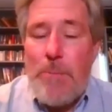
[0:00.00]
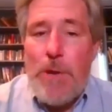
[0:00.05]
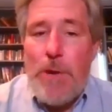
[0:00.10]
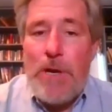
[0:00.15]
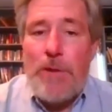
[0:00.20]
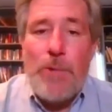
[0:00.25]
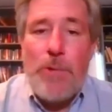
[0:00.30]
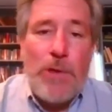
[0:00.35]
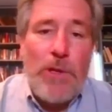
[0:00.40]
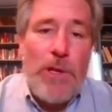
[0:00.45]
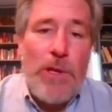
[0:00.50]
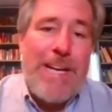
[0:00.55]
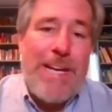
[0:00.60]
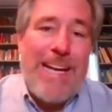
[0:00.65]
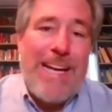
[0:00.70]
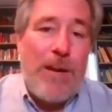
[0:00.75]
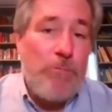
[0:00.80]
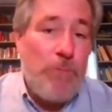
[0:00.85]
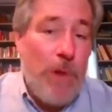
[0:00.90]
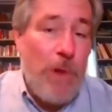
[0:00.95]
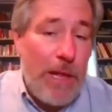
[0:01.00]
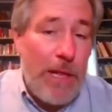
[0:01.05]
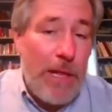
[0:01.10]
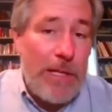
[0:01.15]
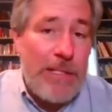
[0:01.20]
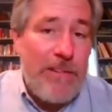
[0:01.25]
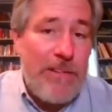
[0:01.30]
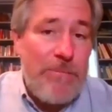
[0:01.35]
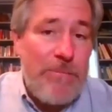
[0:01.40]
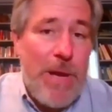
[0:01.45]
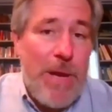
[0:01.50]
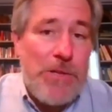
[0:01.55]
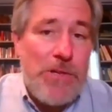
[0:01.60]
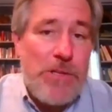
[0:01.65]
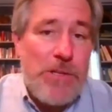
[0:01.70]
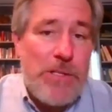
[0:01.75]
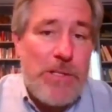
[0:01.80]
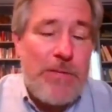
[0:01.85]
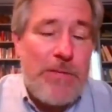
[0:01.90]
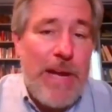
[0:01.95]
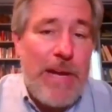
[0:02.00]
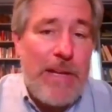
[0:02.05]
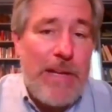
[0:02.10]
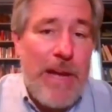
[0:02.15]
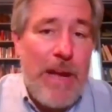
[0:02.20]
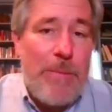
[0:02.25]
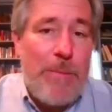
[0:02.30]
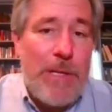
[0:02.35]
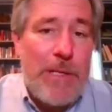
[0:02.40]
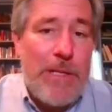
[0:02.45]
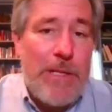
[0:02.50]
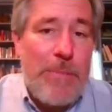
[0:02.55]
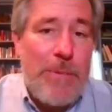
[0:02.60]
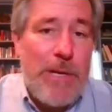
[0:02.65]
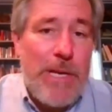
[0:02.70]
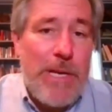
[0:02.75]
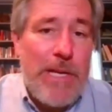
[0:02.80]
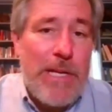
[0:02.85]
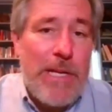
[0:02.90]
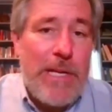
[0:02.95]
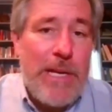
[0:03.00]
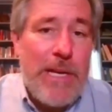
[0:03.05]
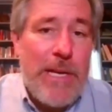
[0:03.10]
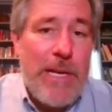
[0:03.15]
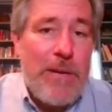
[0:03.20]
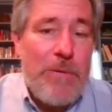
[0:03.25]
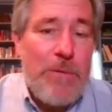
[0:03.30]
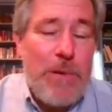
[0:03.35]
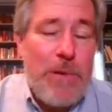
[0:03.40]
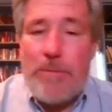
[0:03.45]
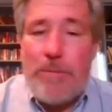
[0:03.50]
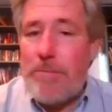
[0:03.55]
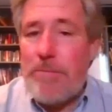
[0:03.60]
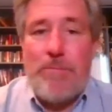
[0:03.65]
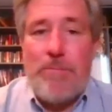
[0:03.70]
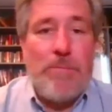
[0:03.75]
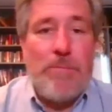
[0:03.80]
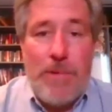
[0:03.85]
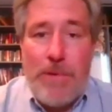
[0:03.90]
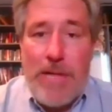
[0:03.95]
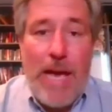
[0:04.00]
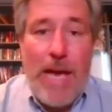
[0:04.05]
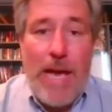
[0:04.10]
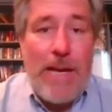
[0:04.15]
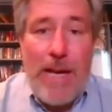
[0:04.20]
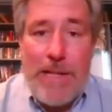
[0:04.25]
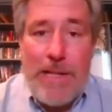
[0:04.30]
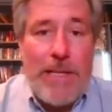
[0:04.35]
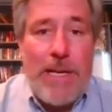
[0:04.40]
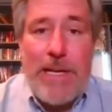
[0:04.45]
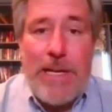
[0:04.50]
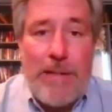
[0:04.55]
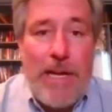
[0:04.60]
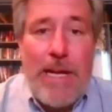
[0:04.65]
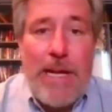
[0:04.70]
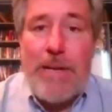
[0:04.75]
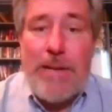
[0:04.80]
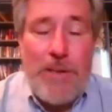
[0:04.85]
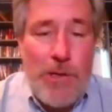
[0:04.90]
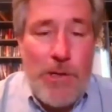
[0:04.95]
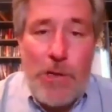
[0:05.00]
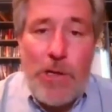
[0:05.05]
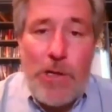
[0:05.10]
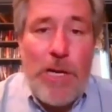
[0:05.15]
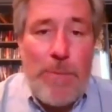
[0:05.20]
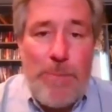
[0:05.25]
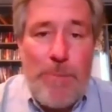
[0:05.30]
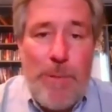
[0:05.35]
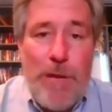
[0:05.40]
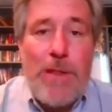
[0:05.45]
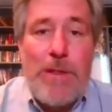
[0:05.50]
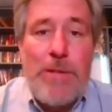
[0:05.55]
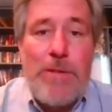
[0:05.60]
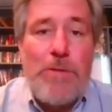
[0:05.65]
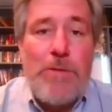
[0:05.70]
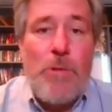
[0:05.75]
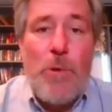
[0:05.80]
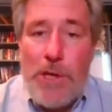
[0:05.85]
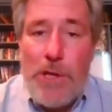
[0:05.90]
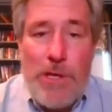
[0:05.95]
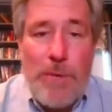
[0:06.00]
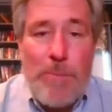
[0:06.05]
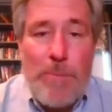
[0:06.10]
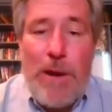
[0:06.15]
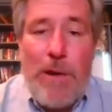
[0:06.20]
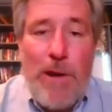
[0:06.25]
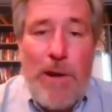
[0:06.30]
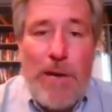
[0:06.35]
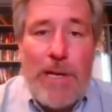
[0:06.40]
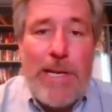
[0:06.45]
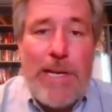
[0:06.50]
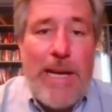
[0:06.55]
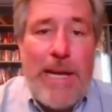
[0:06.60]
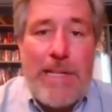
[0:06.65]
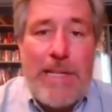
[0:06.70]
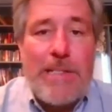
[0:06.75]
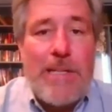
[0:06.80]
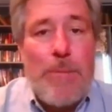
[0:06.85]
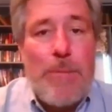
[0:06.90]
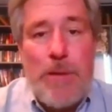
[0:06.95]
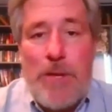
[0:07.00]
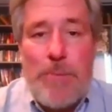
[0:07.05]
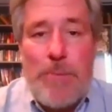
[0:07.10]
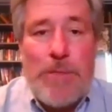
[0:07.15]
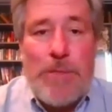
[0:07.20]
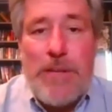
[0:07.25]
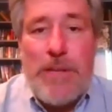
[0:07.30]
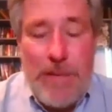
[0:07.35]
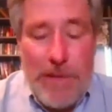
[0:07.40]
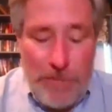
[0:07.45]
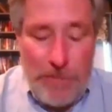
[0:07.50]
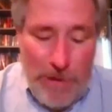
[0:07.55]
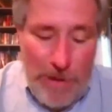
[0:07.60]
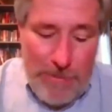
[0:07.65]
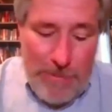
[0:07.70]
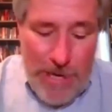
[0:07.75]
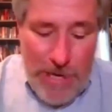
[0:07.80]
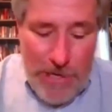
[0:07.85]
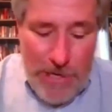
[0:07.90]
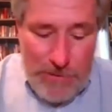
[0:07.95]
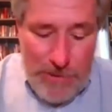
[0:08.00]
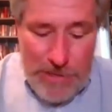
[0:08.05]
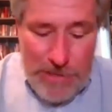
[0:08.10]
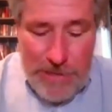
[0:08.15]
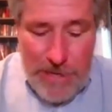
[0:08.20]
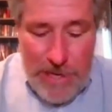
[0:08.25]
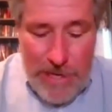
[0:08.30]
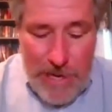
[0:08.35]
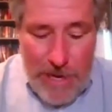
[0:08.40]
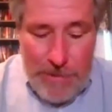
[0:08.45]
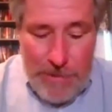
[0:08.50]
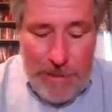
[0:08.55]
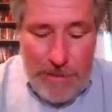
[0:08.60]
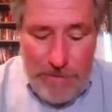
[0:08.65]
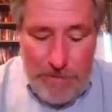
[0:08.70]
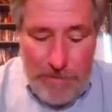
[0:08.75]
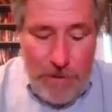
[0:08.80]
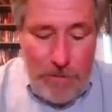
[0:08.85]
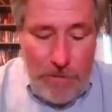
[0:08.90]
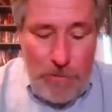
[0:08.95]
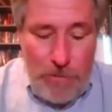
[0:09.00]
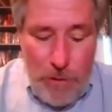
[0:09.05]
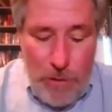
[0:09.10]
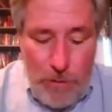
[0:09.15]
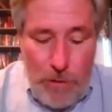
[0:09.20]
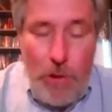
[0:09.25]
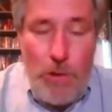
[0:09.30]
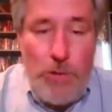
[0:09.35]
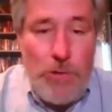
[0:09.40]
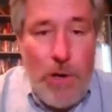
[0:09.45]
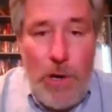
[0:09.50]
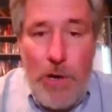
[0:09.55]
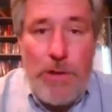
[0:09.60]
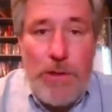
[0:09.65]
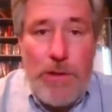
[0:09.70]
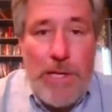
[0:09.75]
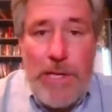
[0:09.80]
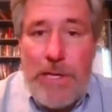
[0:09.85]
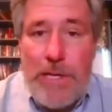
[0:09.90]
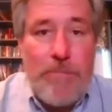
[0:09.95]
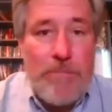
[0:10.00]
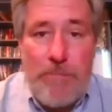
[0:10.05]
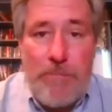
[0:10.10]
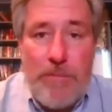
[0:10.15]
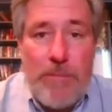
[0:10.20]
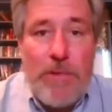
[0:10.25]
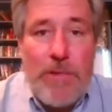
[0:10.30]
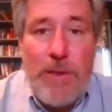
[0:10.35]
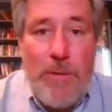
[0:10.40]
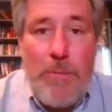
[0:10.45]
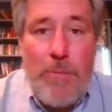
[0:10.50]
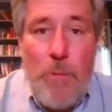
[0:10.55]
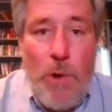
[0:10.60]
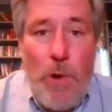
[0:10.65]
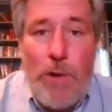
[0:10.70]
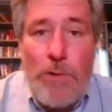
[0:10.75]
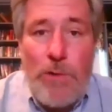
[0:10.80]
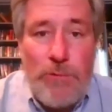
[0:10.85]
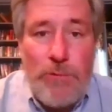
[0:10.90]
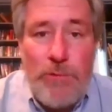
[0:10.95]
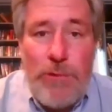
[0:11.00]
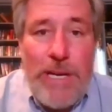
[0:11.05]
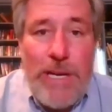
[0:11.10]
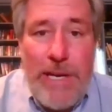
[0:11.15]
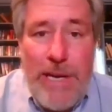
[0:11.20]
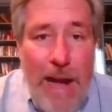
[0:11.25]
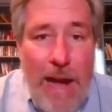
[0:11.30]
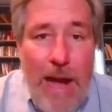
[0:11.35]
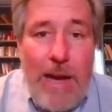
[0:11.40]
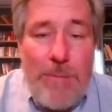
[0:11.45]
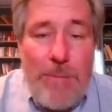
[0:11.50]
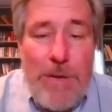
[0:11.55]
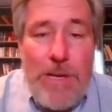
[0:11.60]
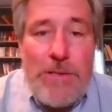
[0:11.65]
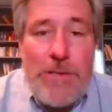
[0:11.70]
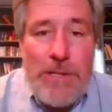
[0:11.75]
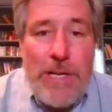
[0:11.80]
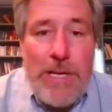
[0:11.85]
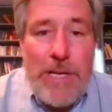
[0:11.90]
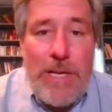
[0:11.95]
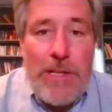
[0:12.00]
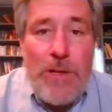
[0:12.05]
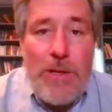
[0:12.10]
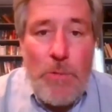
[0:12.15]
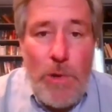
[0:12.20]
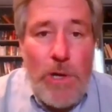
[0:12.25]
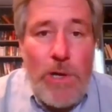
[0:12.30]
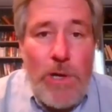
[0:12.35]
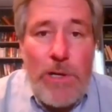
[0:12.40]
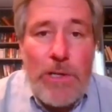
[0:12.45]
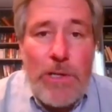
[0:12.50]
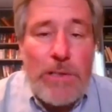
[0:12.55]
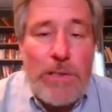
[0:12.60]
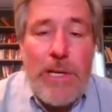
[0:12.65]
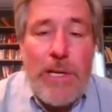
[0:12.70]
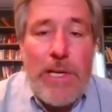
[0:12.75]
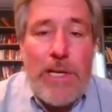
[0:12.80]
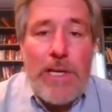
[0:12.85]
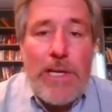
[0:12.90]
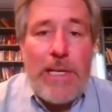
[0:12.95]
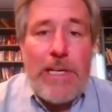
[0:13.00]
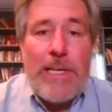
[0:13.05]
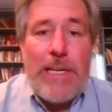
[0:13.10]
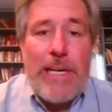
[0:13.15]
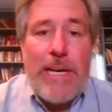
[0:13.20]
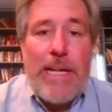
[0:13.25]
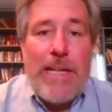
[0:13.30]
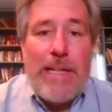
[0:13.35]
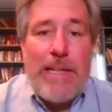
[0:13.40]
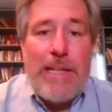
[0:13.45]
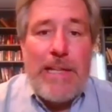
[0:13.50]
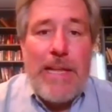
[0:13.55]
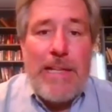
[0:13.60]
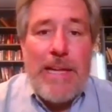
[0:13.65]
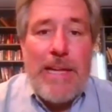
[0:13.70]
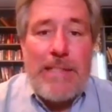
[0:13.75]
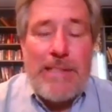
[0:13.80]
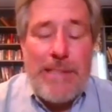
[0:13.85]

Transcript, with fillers: But if we're looking at relative measures of economic liberty, well, then I think that Europe and North America and some of the Pacific Rim countries, I mean, those are the the more free economies in the world, uh, and and